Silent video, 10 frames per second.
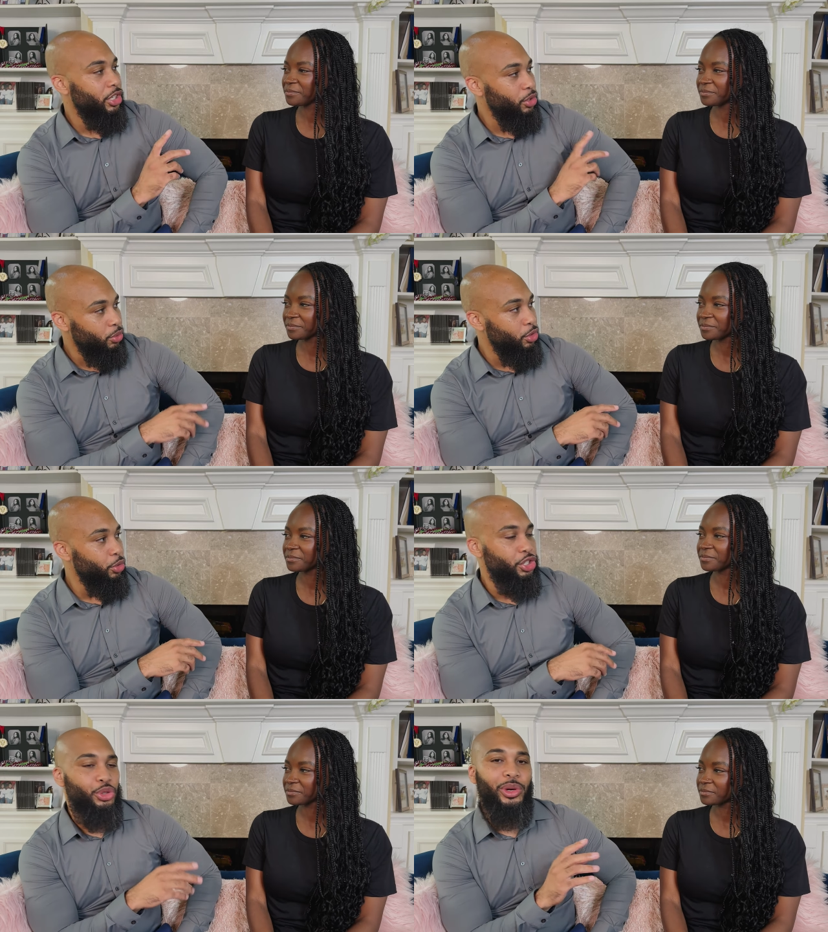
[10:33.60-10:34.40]
Speaker 1: you do is
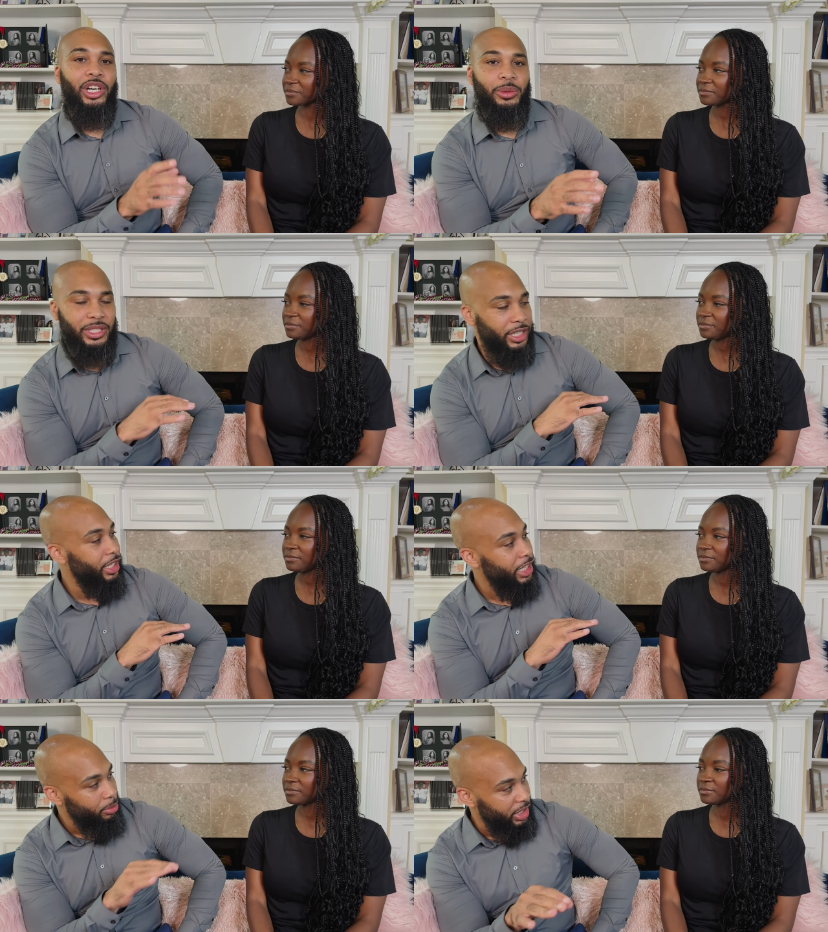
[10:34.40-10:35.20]
you help to
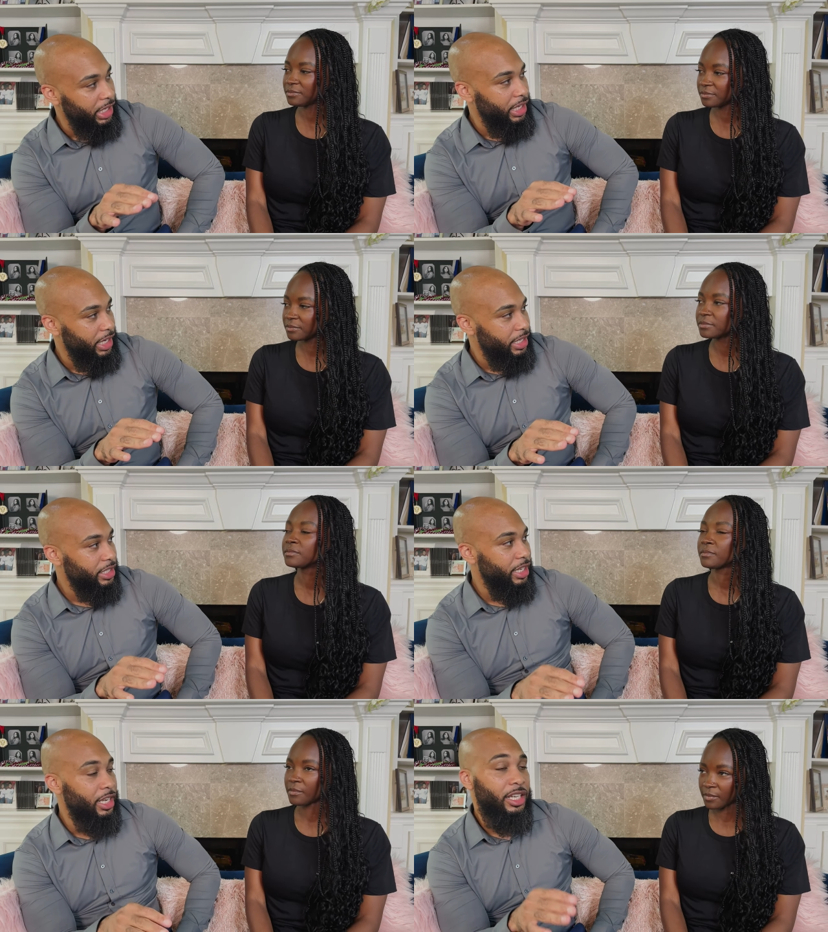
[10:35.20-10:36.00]
eliminate that so
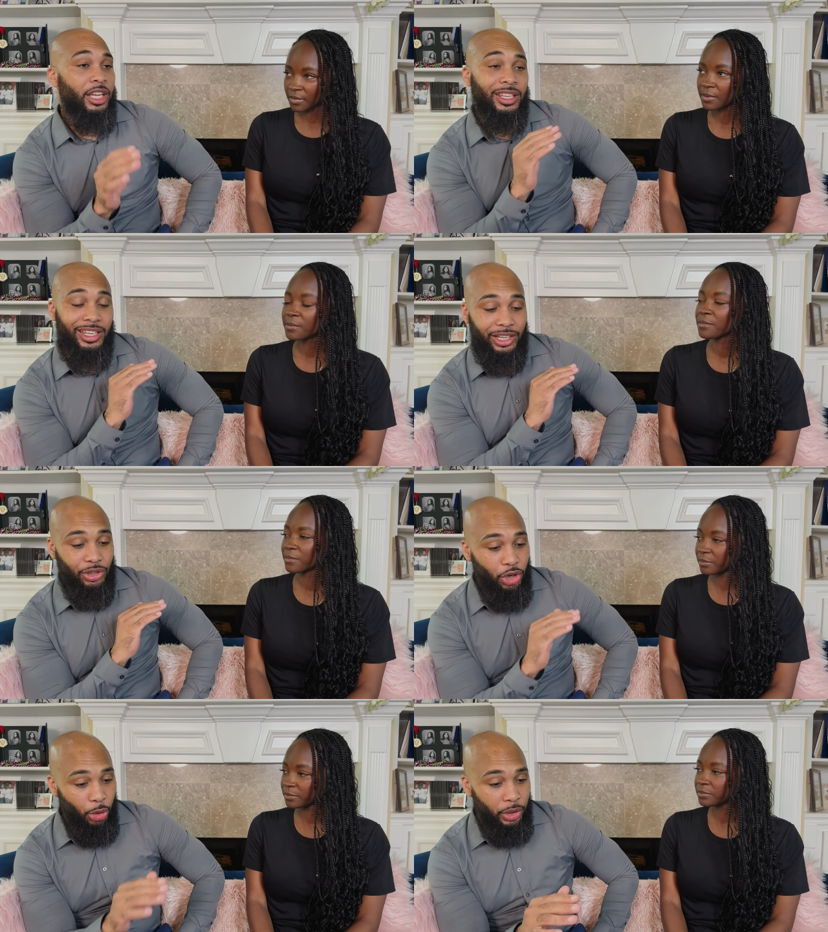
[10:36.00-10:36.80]
that they
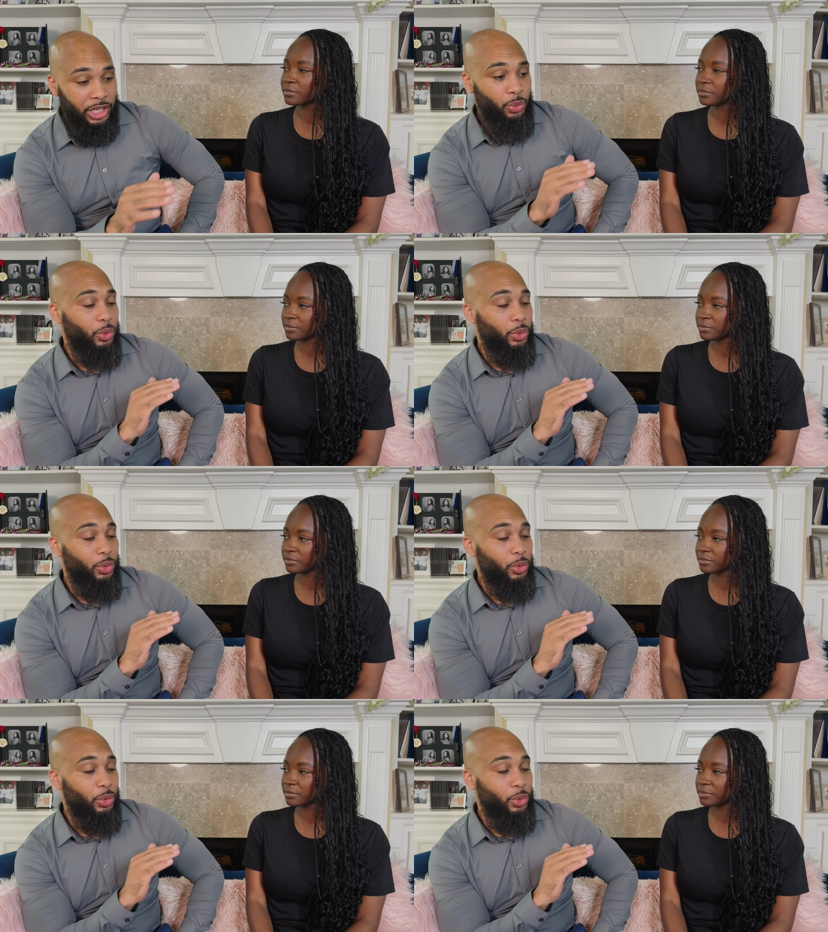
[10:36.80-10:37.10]
go in